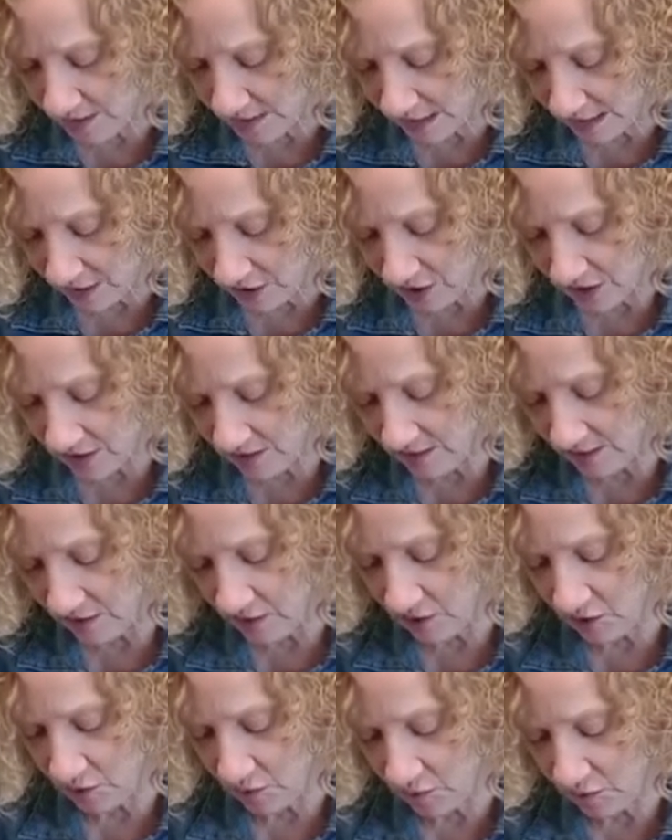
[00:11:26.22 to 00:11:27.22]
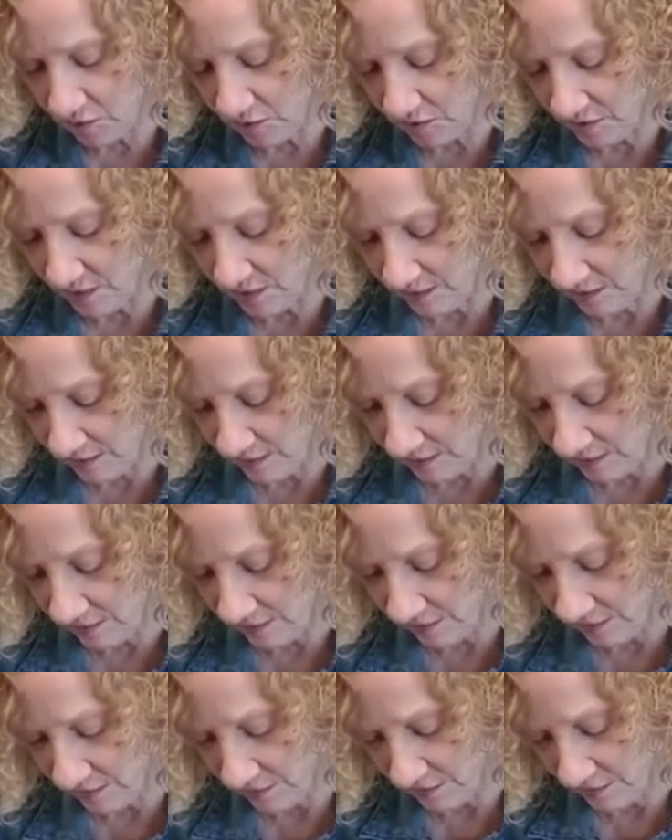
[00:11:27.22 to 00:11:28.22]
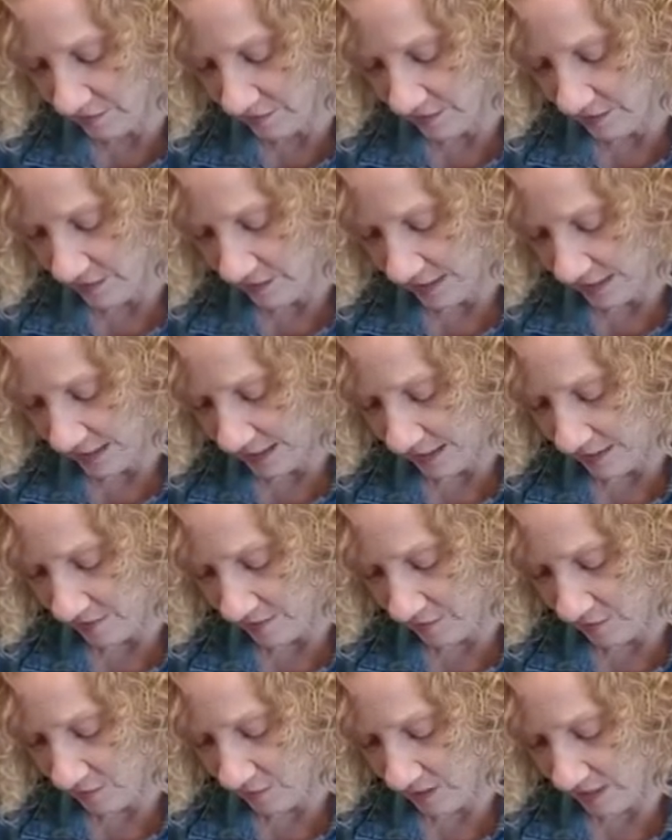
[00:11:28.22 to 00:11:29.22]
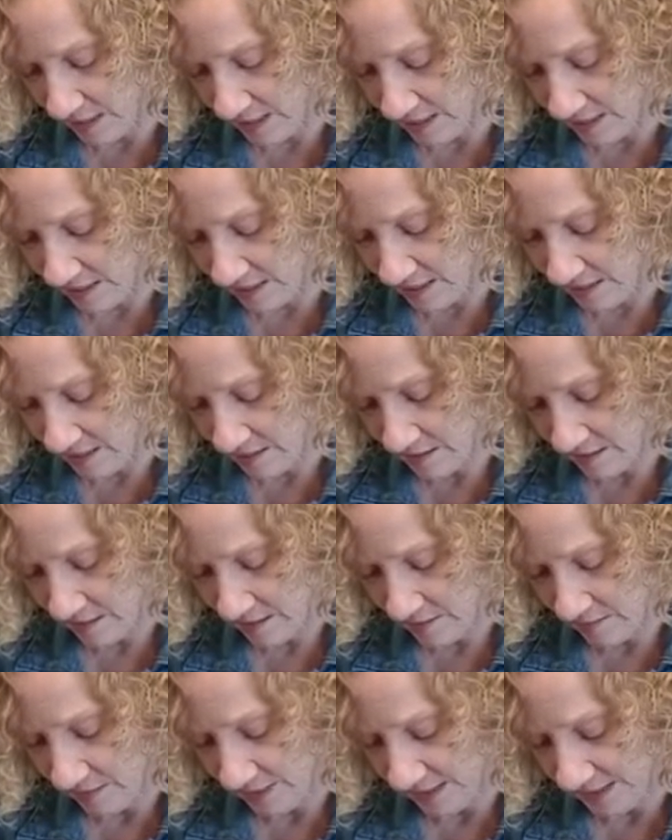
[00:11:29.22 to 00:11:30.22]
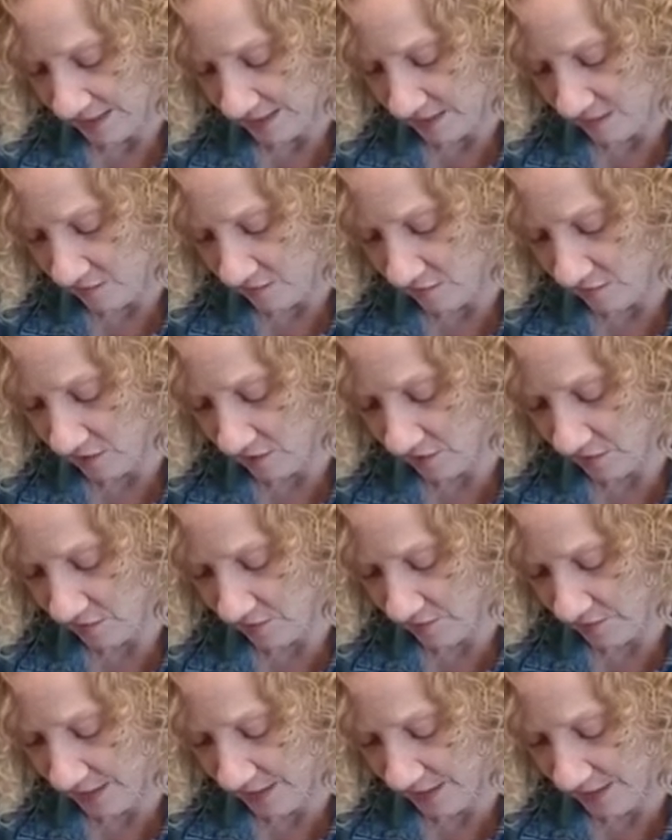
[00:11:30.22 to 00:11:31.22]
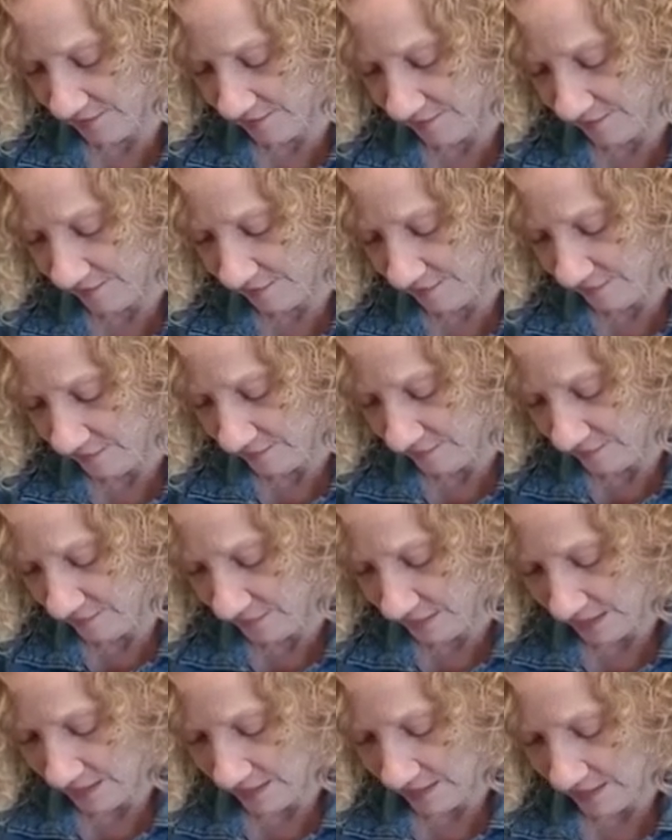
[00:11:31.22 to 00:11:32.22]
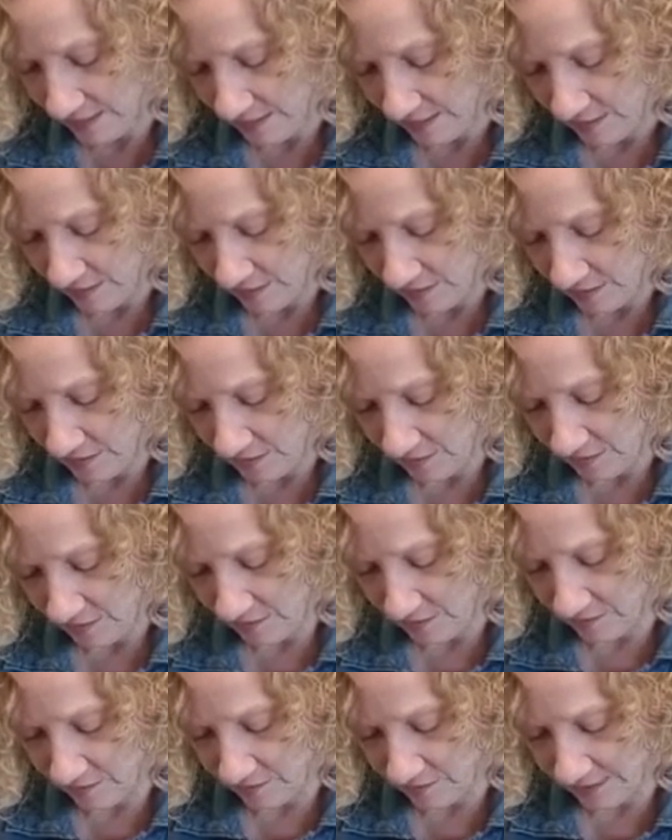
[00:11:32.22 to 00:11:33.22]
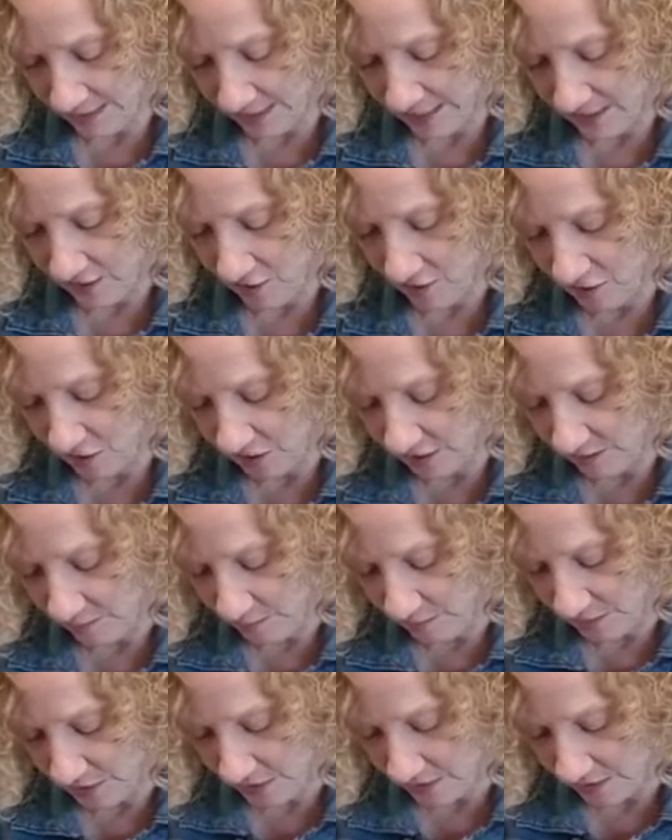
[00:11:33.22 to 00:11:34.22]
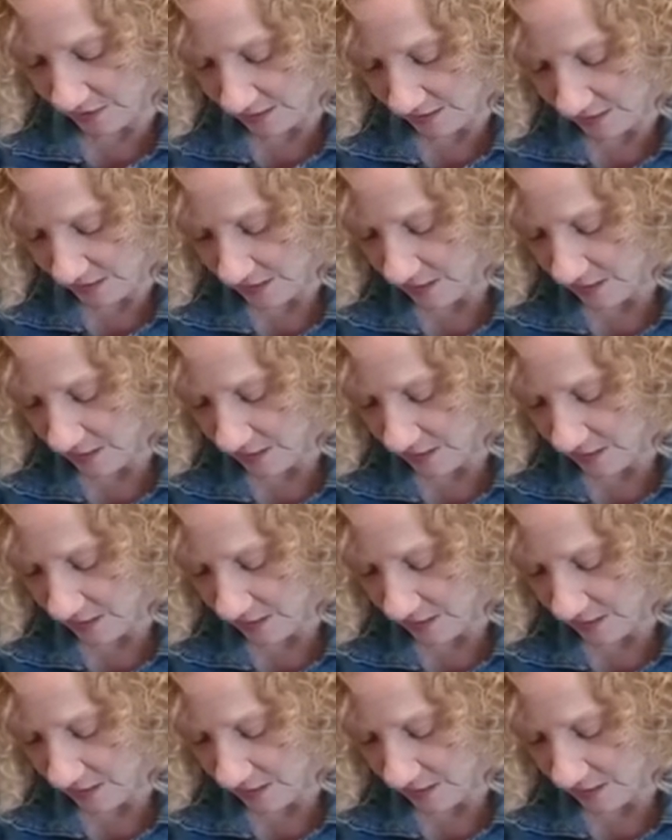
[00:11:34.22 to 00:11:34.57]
section that's shorter than the other. I don't know why. That's how it works for me. So I usually put